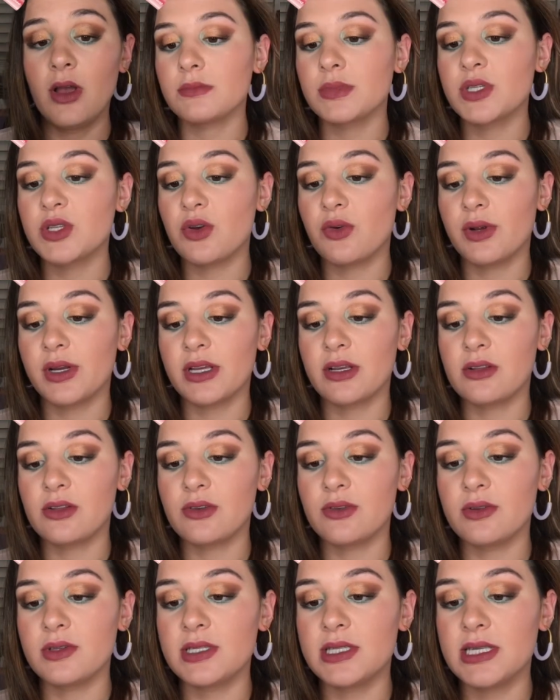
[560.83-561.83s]
so it
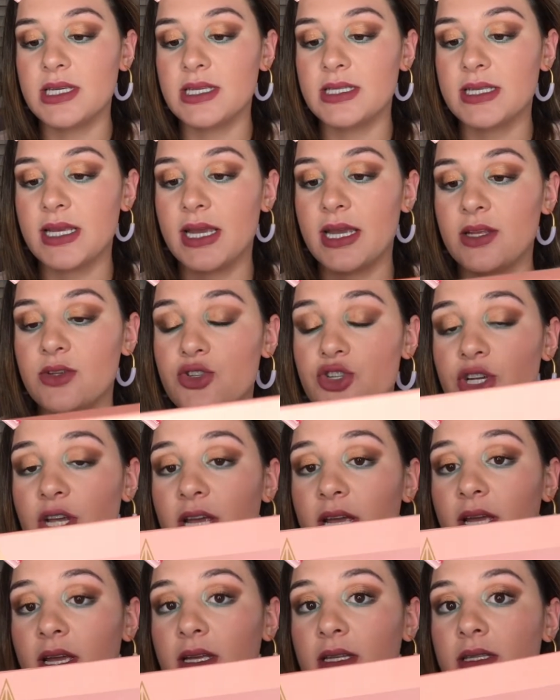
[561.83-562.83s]
includes these 8
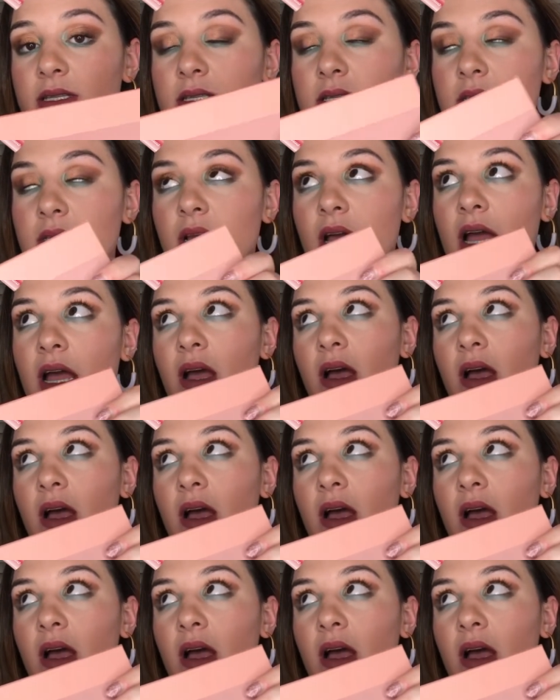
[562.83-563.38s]
shades.